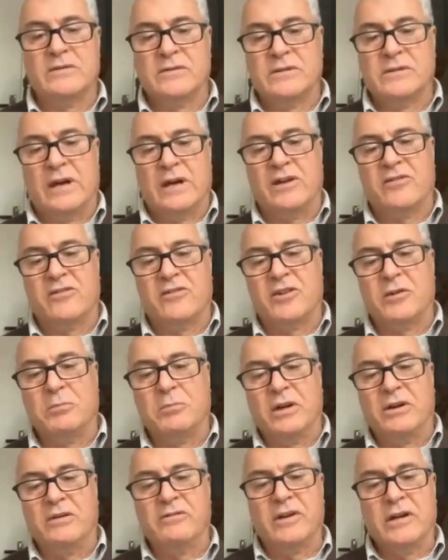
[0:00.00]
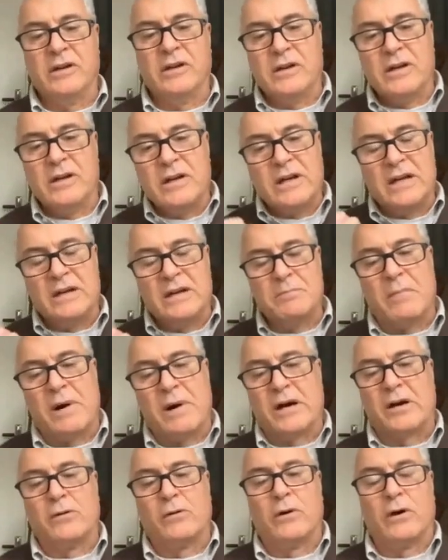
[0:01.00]
The STBV
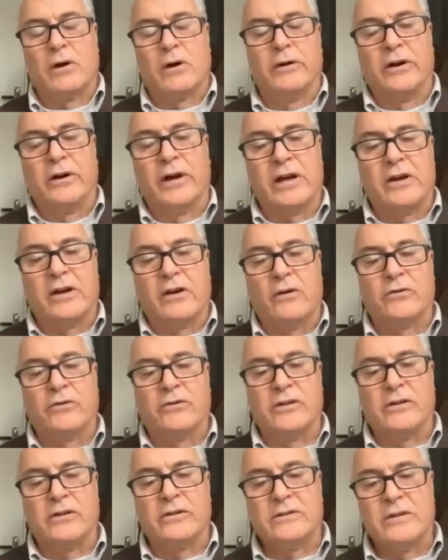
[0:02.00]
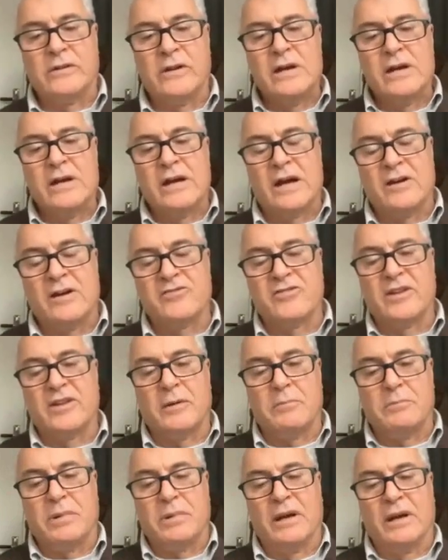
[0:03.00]
microRNA content has the
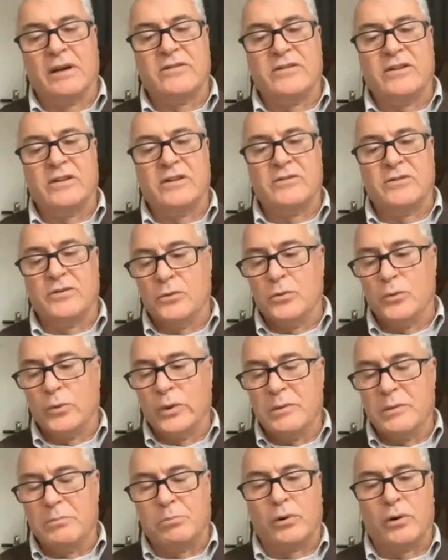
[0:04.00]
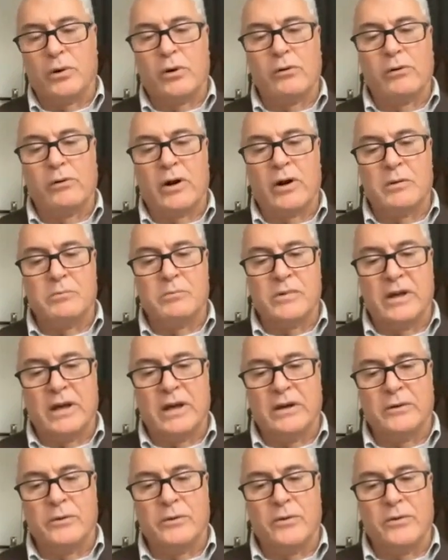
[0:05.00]
ability to reprogram the
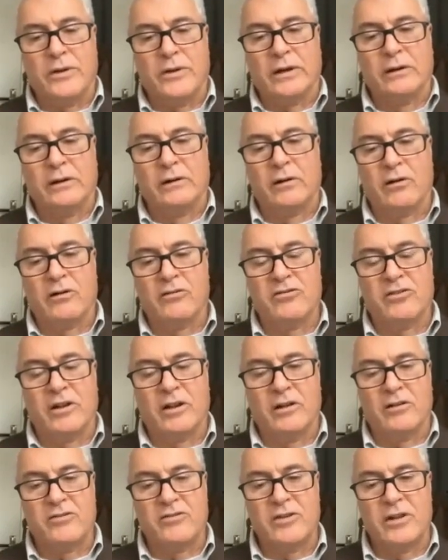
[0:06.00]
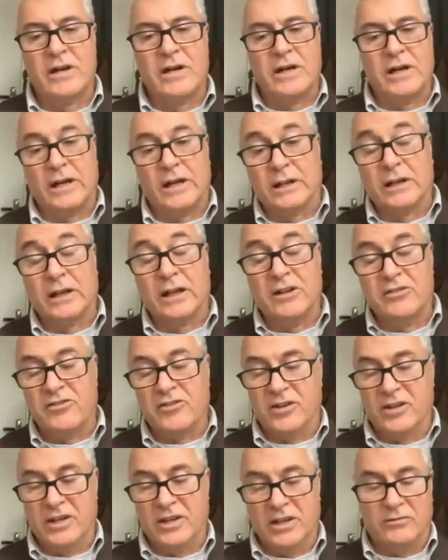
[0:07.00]
endothelial cells, at least
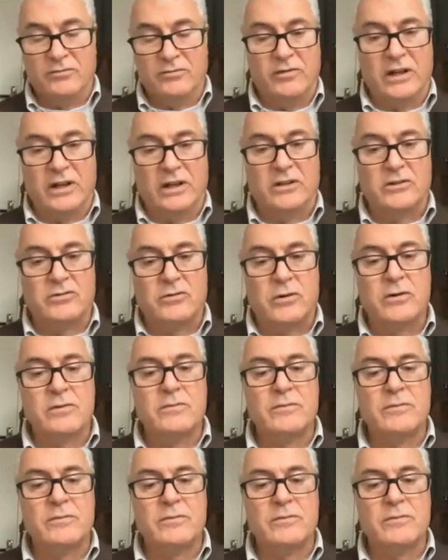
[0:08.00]
in vitro.